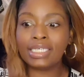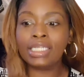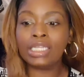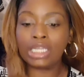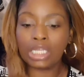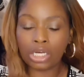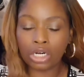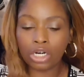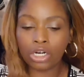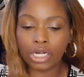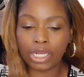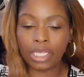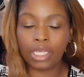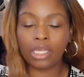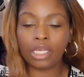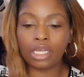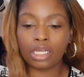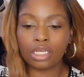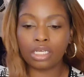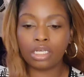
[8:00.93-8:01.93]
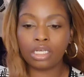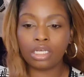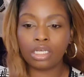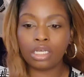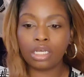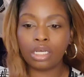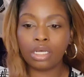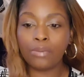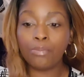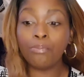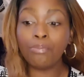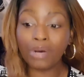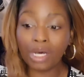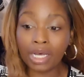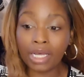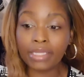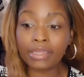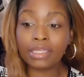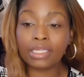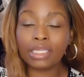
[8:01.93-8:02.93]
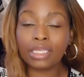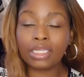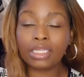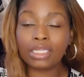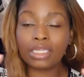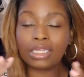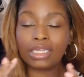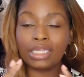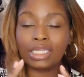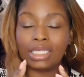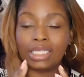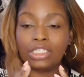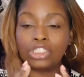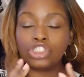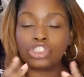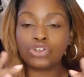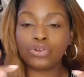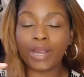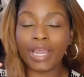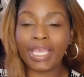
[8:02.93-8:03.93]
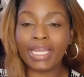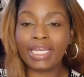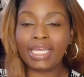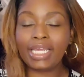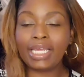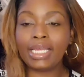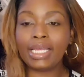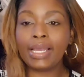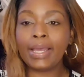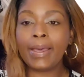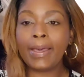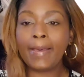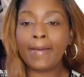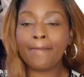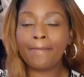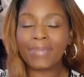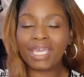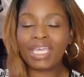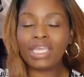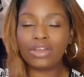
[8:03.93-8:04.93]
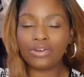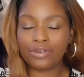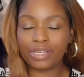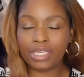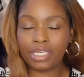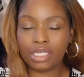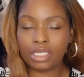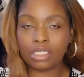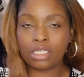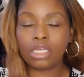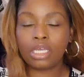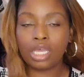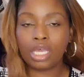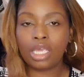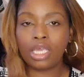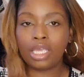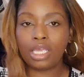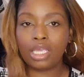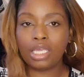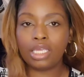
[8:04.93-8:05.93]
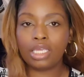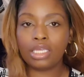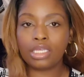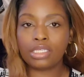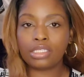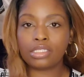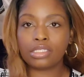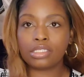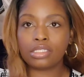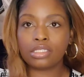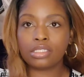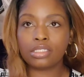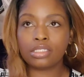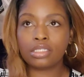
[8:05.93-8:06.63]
learning, but the training period is,